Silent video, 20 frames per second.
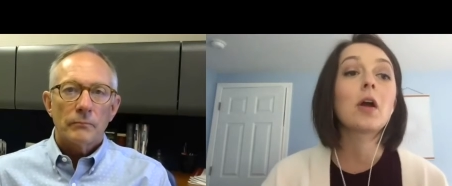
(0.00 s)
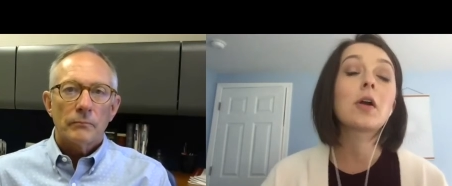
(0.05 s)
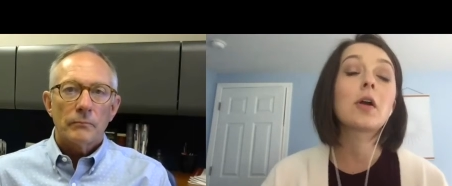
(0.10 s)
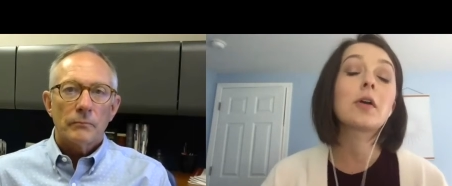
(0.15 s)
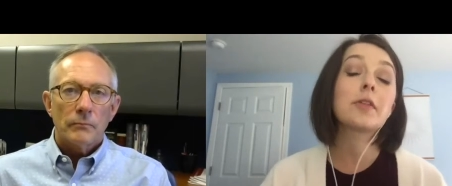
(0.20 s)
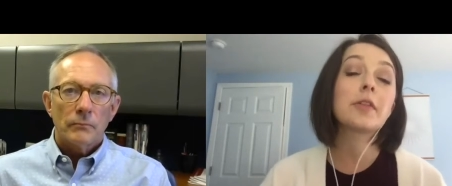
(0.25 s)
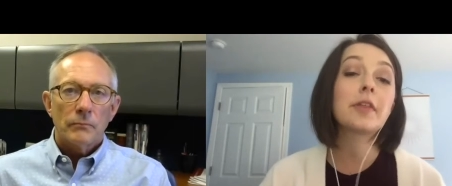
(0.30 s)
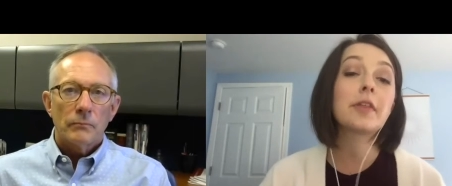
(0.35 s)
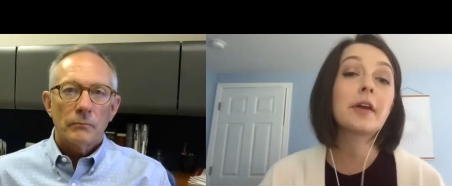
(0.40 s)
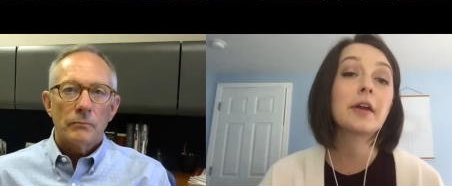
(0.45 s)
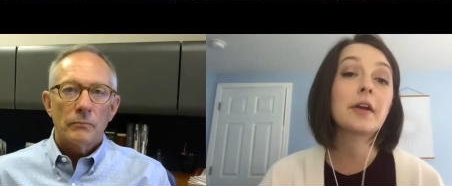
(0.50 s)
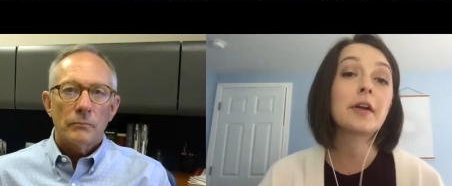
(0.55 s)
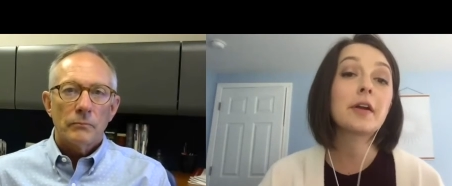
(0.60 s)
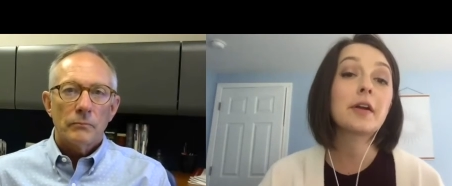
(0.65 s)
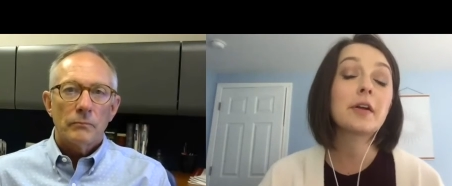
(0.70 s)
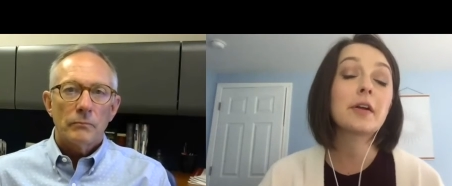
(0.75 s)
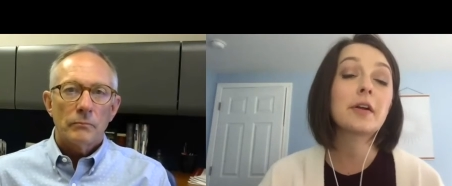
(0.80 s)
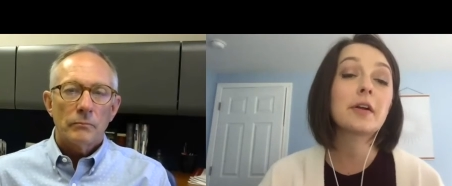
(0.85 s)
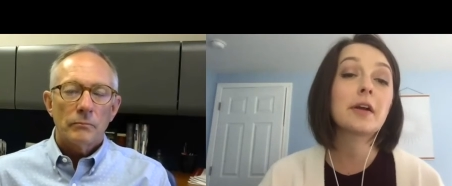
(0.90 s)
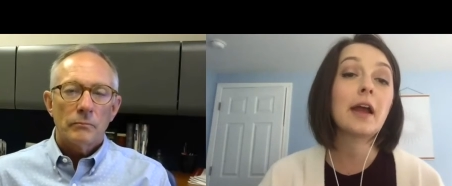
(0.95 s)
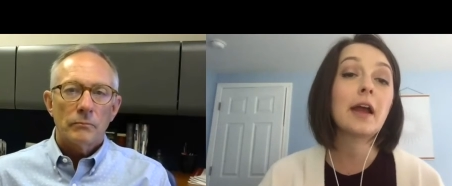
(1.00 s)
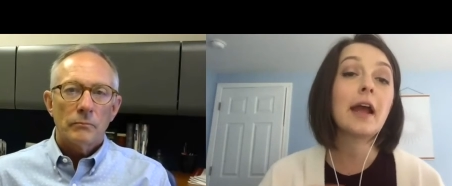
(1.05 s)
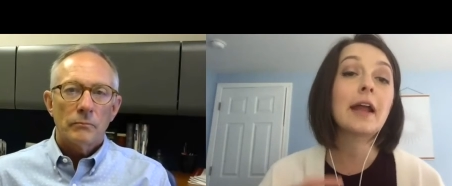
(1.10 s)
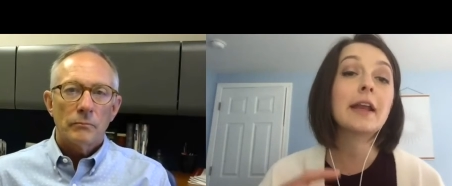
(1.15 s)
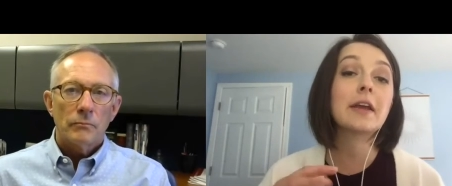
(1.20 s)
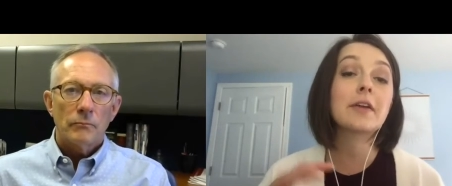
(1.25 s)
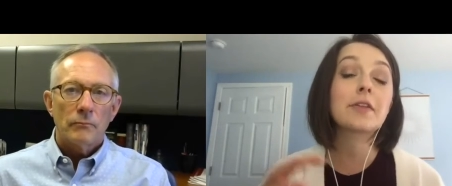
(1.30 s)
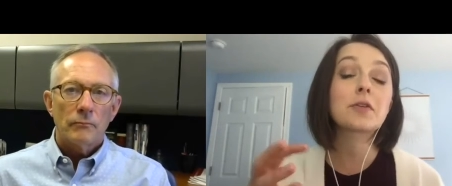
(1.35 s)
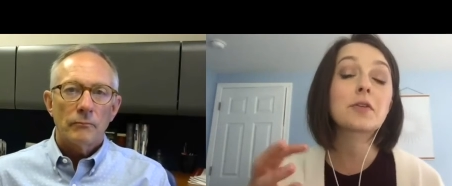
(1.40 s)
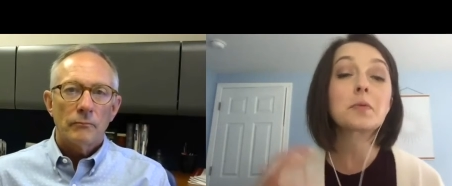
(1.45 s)
Speaker 1: are there
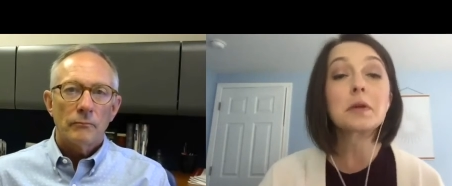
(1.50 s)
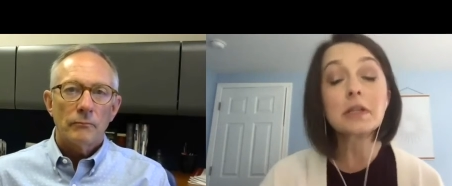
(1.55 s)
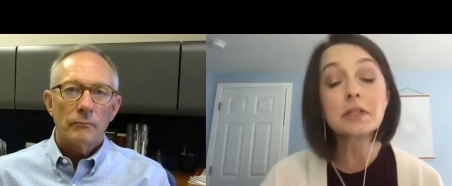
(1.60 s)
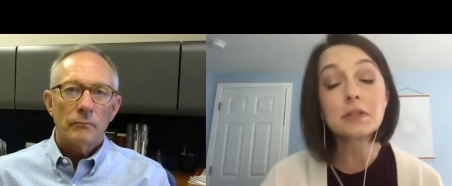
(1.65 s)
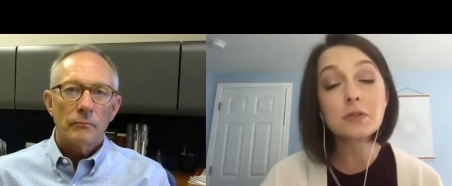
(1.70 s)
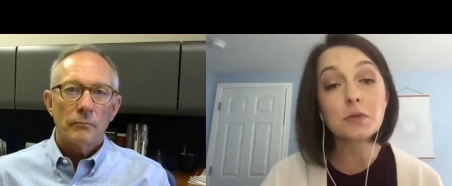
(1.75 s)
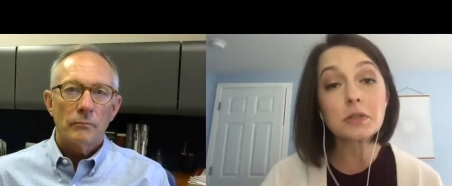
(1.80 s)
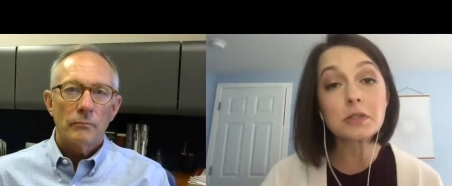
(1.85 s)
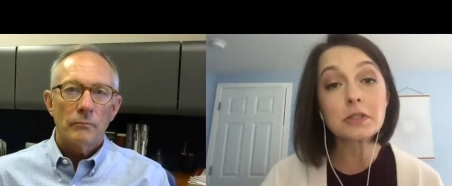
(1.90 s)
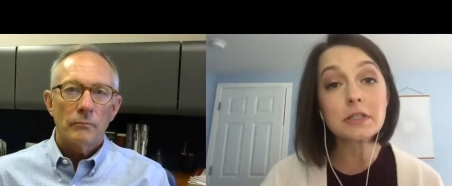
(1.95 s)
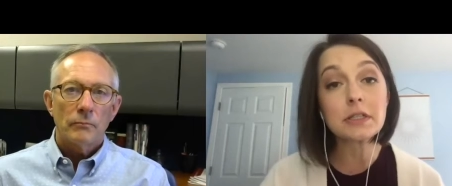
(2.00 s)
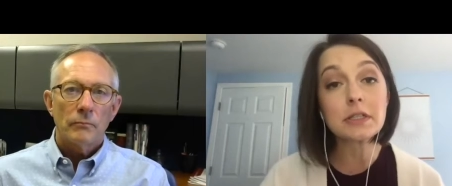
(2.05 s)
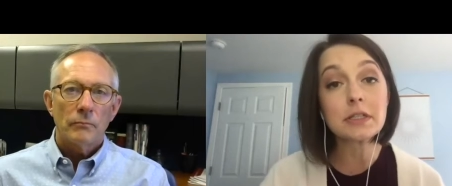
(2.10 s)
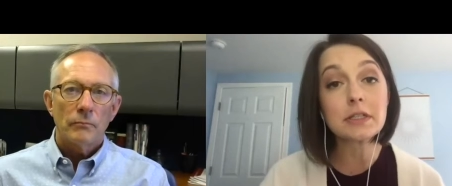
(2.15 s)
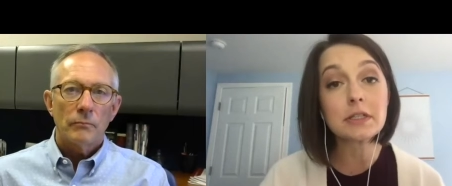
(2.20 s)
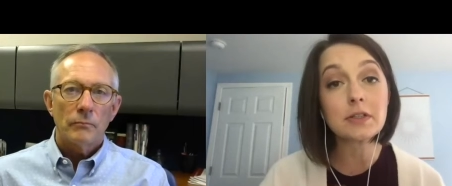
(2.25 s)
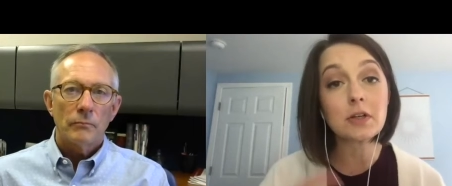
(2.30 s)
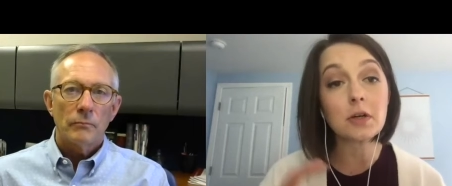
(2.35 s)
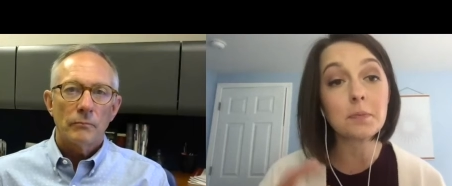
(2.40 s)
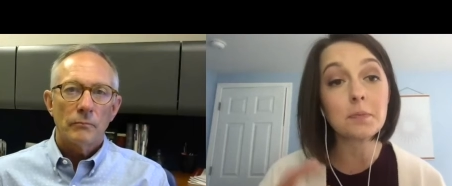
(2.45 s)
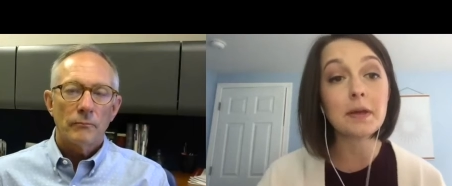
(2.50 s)
any other resources or